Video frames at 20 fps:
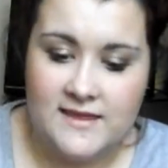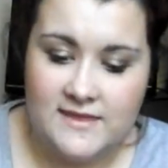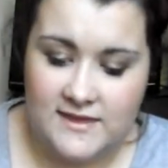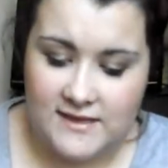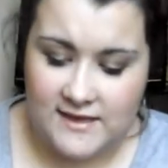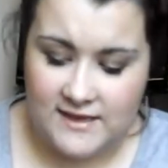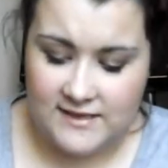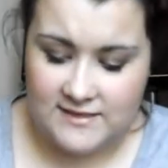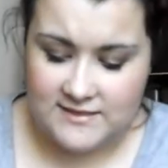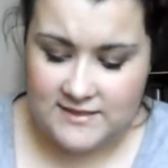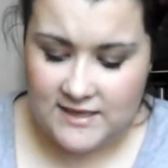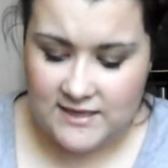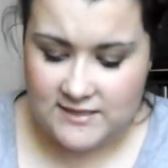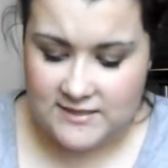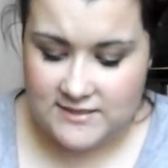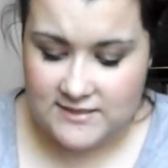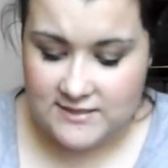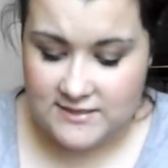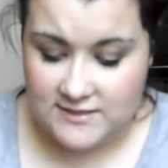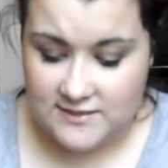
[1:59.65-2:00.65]
think it's
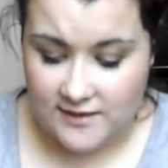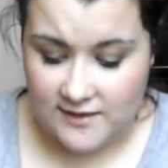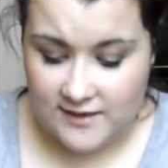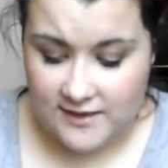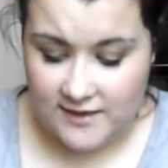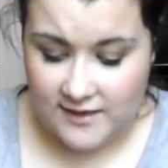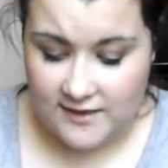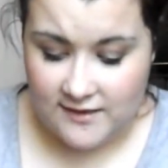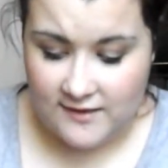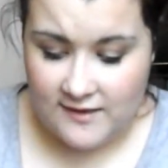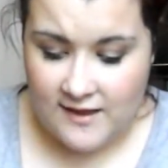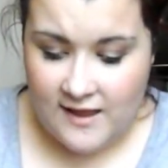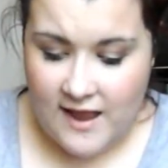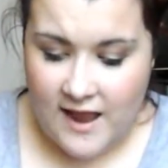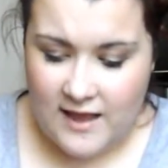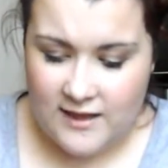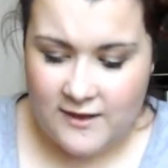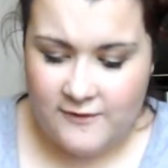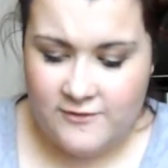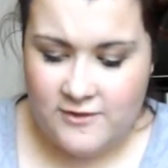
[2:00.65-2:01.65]
stunning.
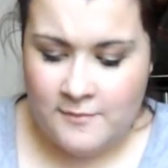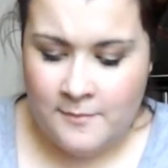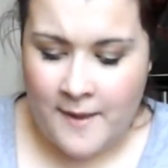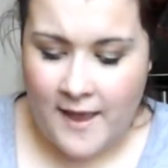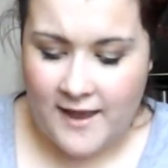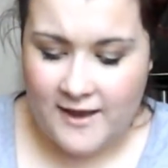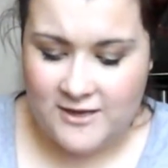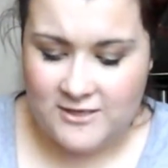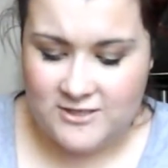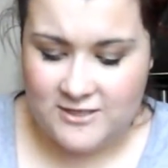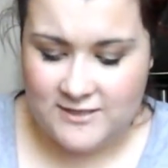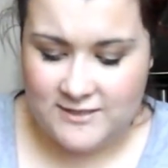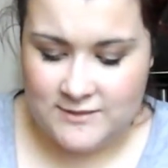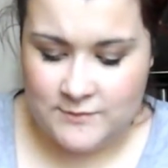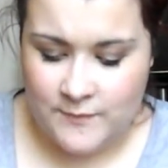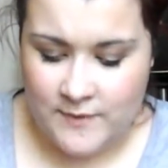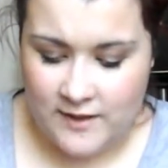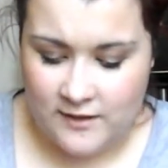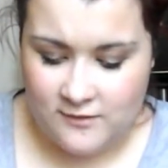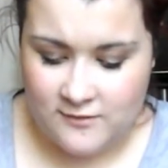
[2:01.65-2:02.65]
I love the packaging
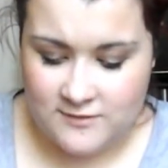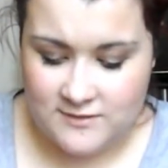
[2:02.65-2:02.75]
as well